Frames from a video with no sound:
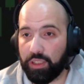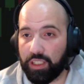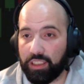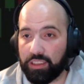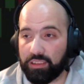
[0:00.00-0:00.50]

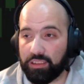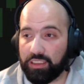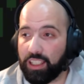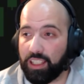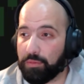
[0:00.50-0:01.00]
can
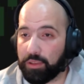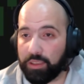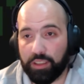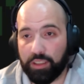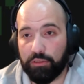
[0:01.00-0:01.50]
set up with
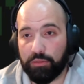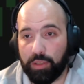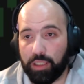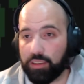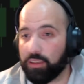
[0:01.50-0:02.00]

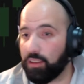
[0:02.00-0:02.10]
$100,